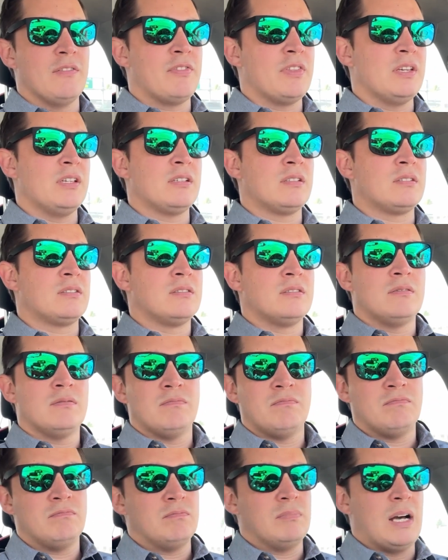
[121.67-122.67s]
of this,
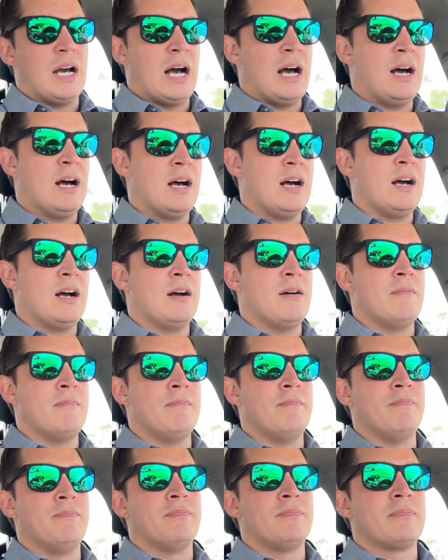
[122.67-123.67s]

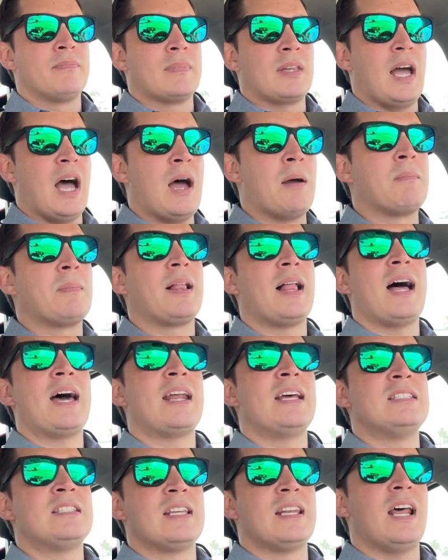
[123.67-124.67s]
I'm glad
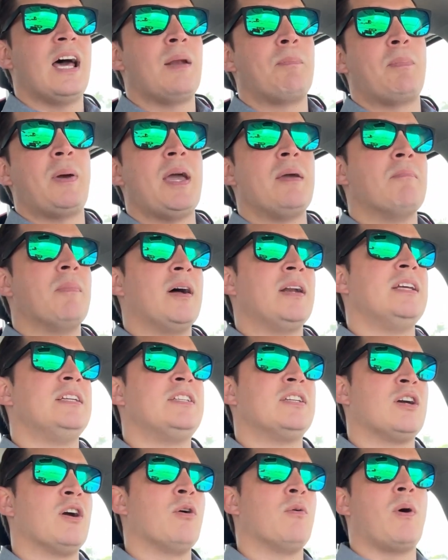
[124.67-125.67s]
I did not pay money
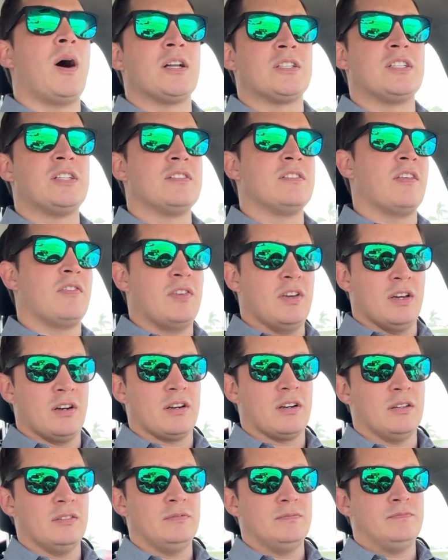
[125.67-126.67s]
to go watch it in the
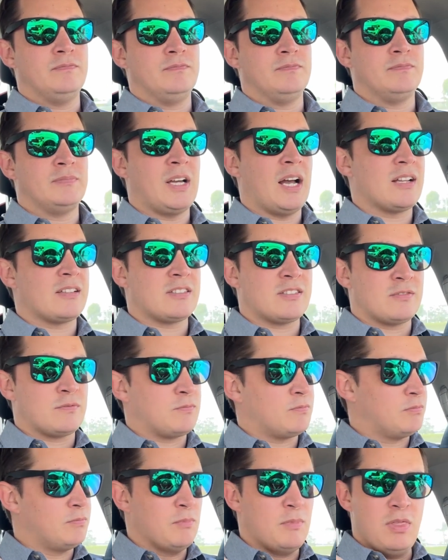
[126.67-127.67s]
theater. That's
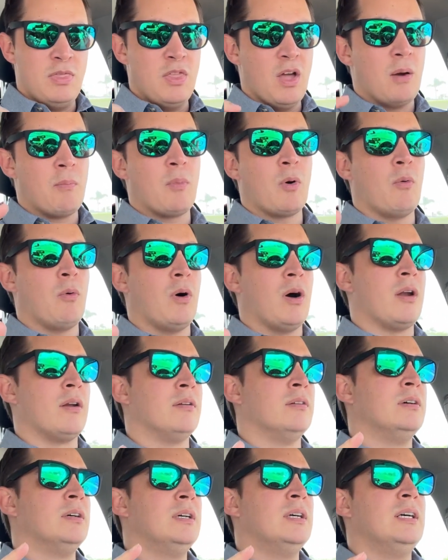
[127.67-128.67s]
number
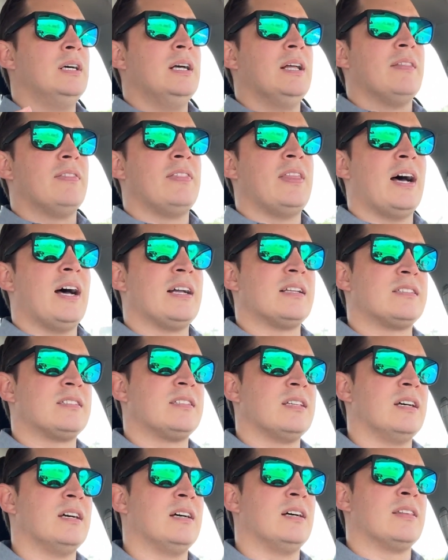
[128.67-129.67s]
one. That's
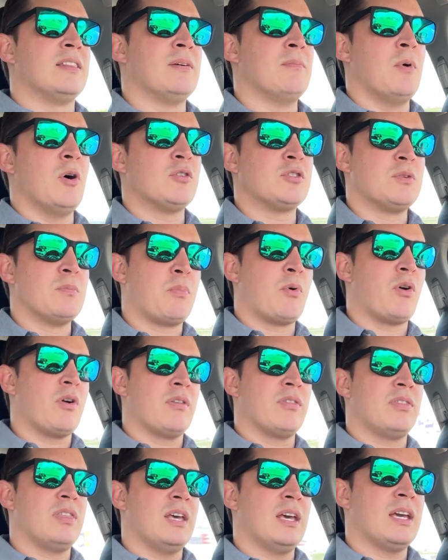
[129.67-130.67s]
the most
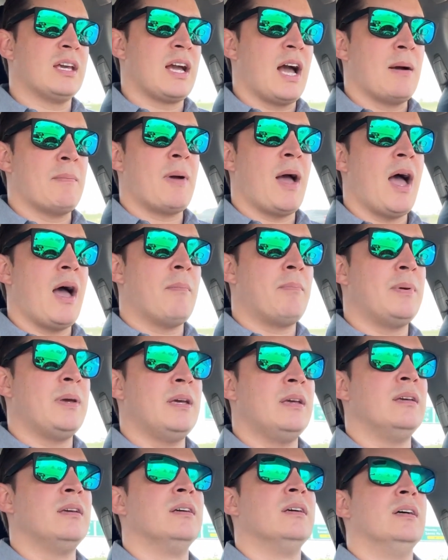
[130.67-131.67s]
important thing. I'm
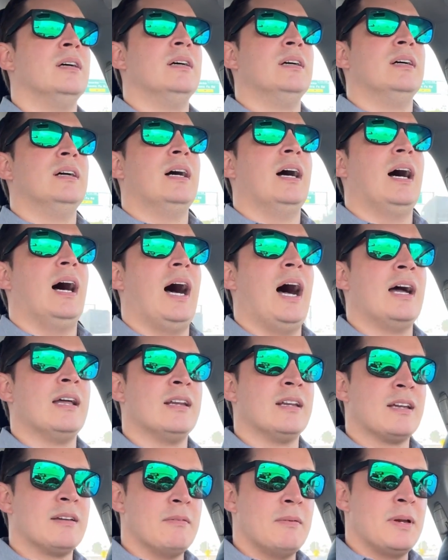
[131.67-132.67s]
happy I
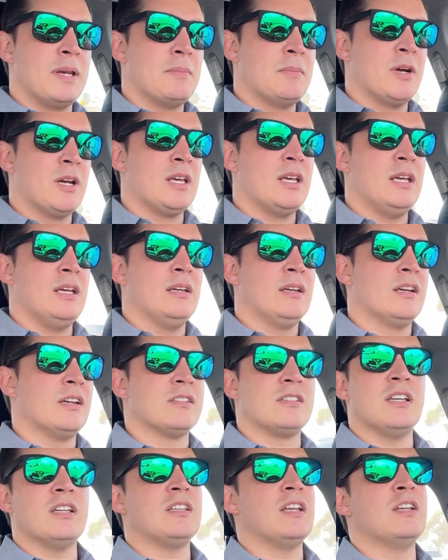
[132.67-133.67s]
didn't give any money,
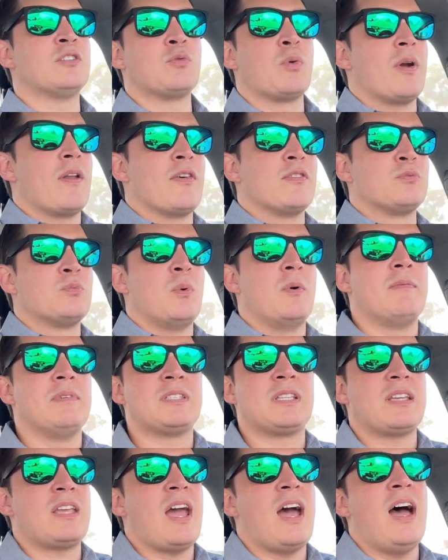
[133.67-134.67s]
because it's one of those movies
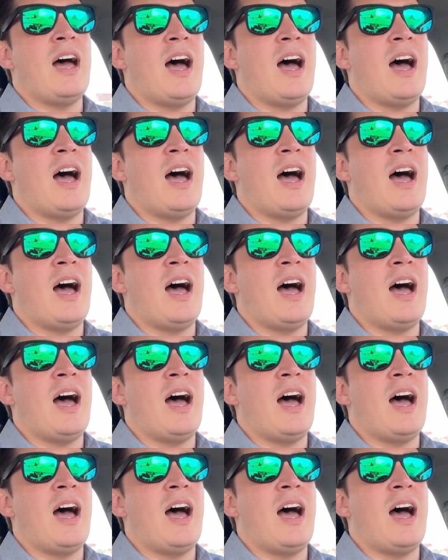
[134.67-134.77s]
that,